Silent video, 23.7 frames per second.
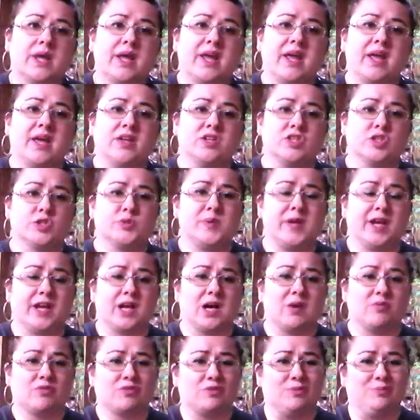and just pick
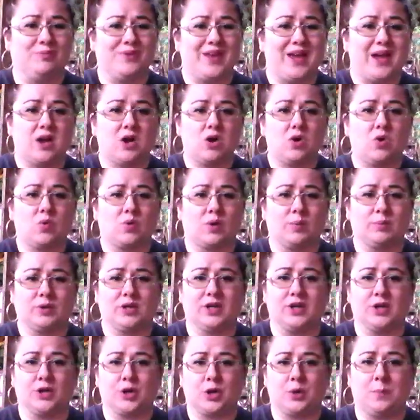up from now or I'm
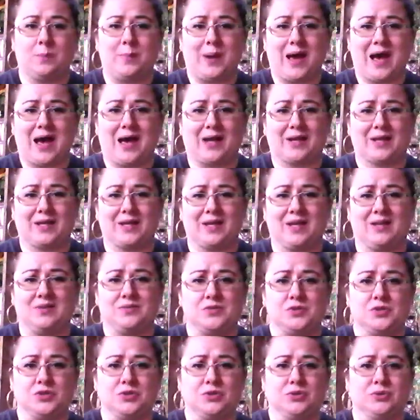going to go back
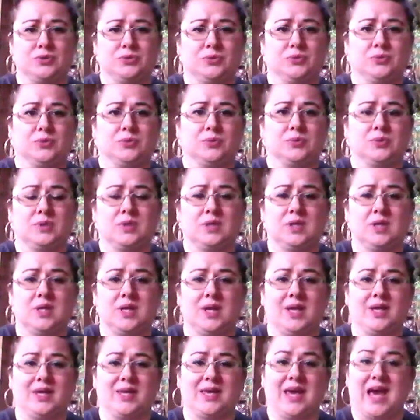and do
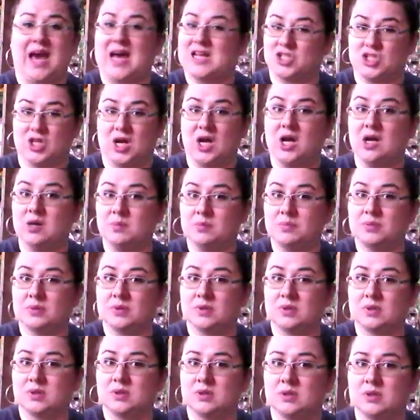and catch up.
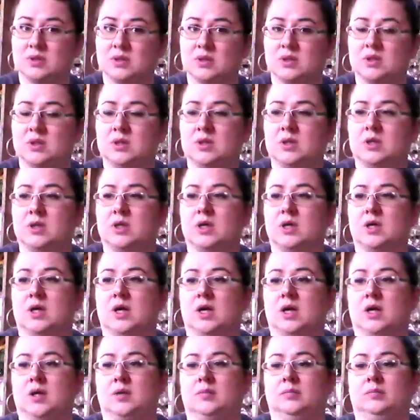
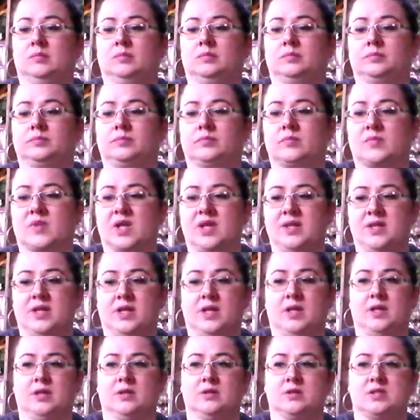Um, and
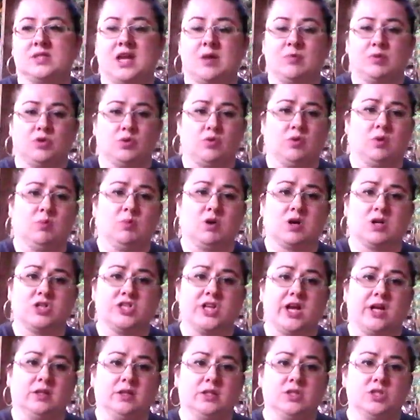then same with the Grimoire
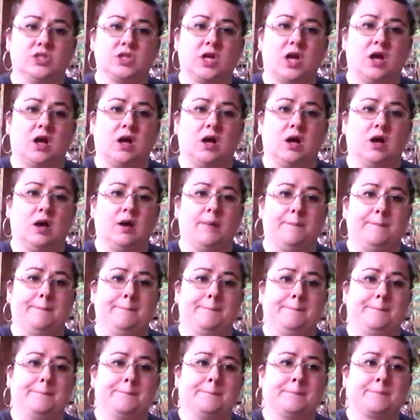Challenge. Um,